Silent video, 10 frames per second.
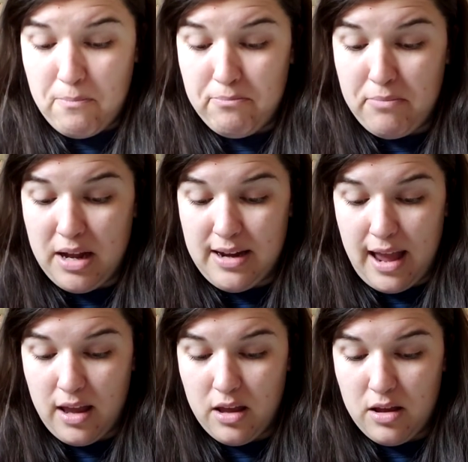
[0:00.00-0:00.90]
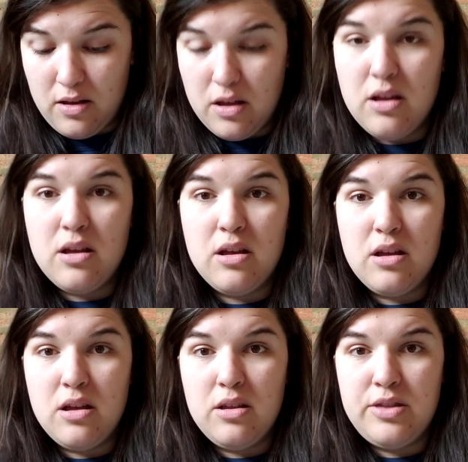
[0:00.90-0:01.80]
Monday.
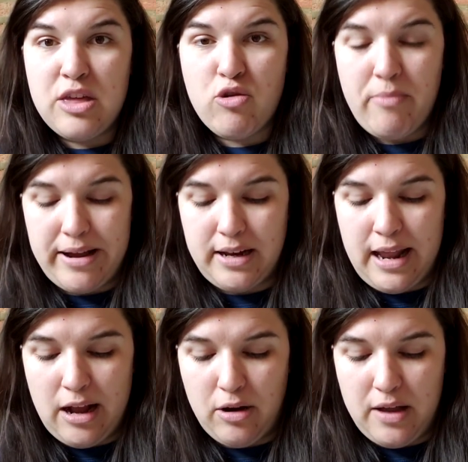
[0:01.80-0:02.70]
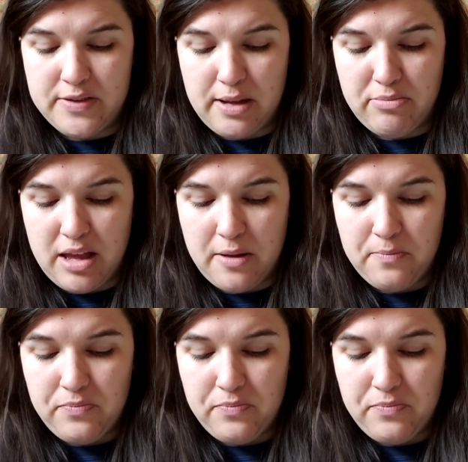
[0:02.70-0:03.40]
This reminded Harry of something.